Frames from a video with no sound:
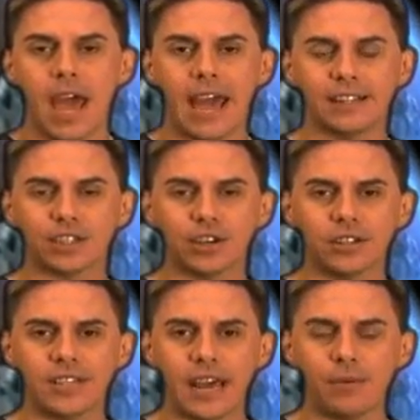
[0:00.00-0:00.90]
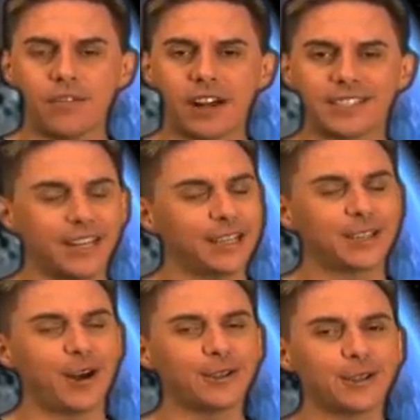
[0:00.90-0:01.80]
And it's Thursday. We've got Sadiqa
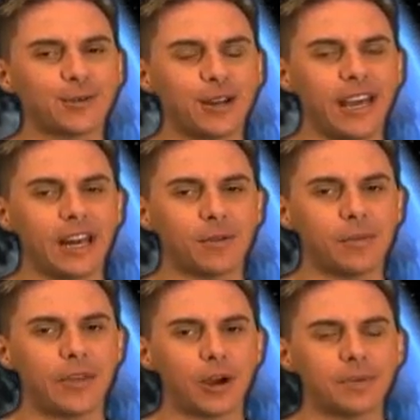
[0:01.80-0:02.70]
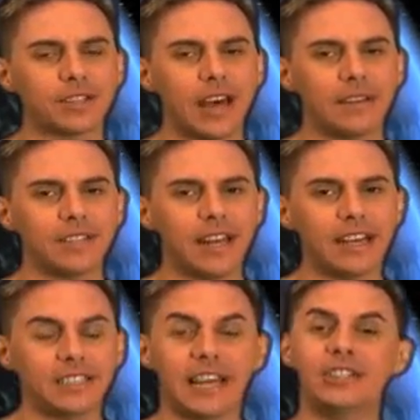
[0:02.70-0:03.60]
Salters, Renegade Aromatherapist, live
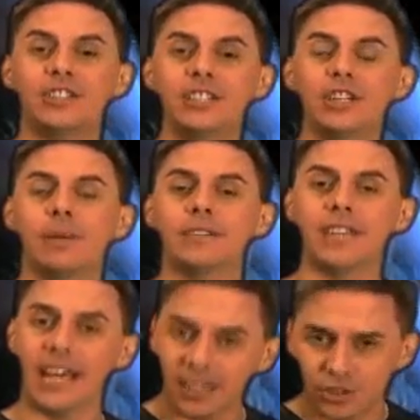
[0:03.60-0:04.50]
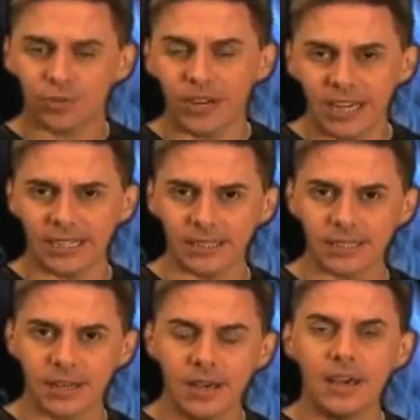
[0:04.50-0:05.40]
today. Today she's teaching about tangerines